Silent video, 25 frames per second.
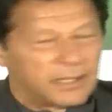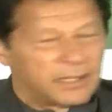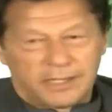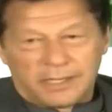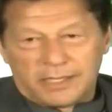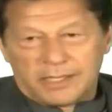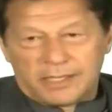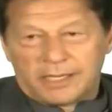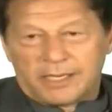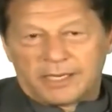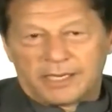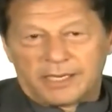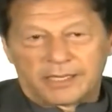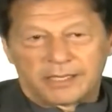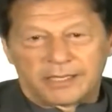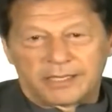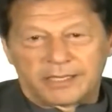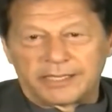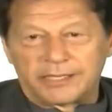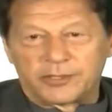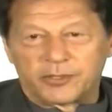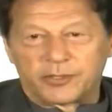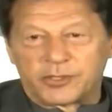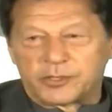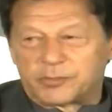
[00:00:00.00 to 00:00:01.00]
they
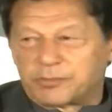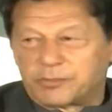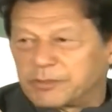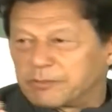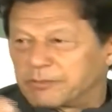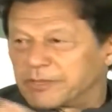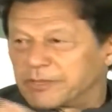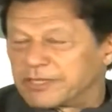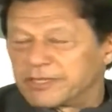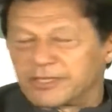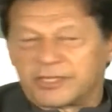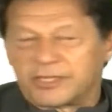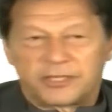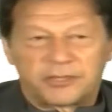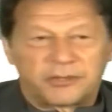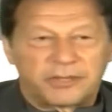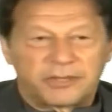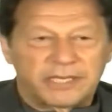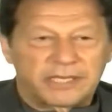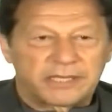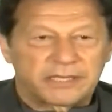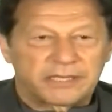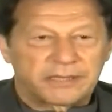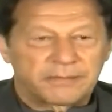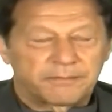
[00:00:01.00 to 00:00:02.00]
greet those people
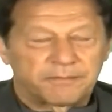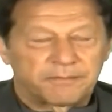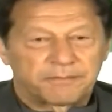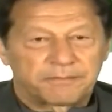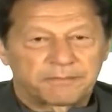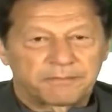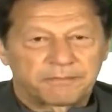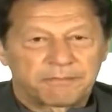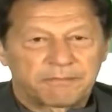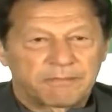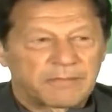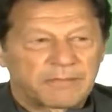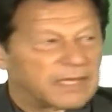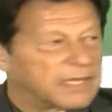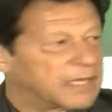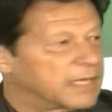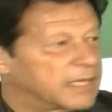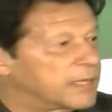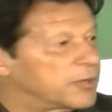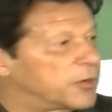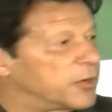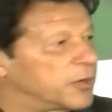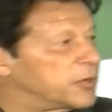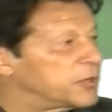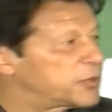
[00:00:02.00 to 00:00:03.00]
in the US.
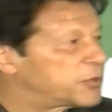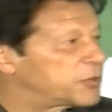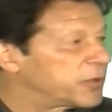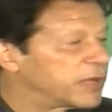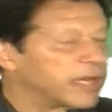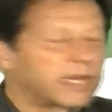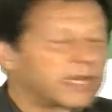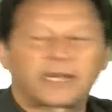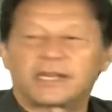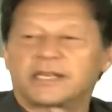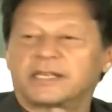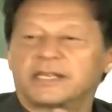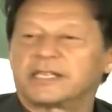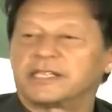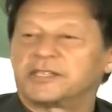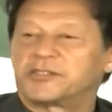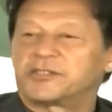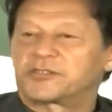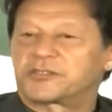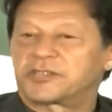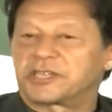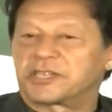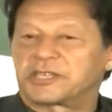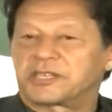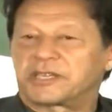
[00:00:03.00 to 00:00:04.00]
He goes to
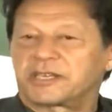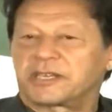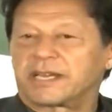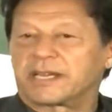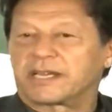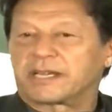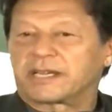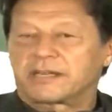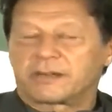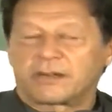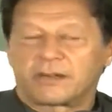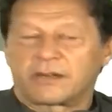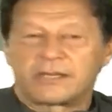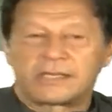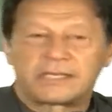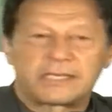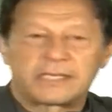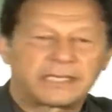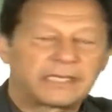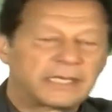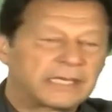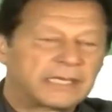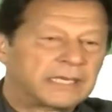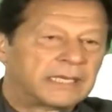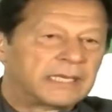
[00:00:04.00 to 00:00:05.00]
England, he's treated like
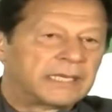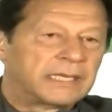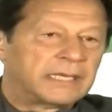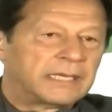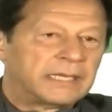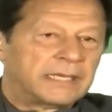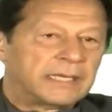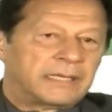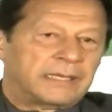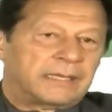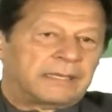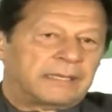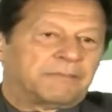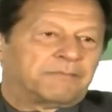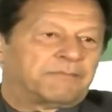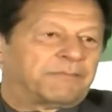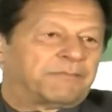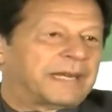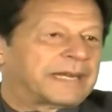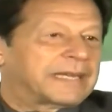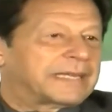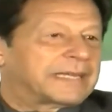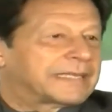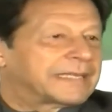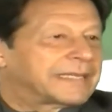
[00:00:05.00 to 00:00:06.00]
royalty.
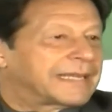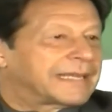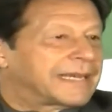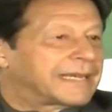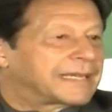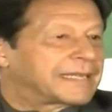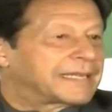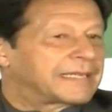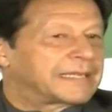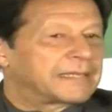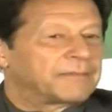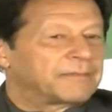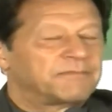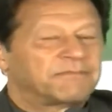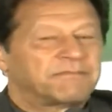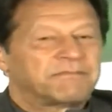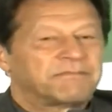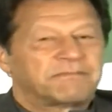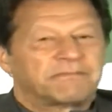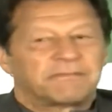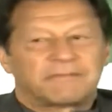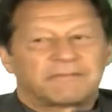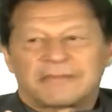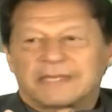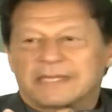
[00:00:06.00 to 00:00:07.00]

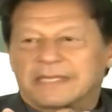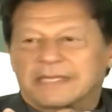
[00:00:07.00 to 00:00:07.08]
Pakistan,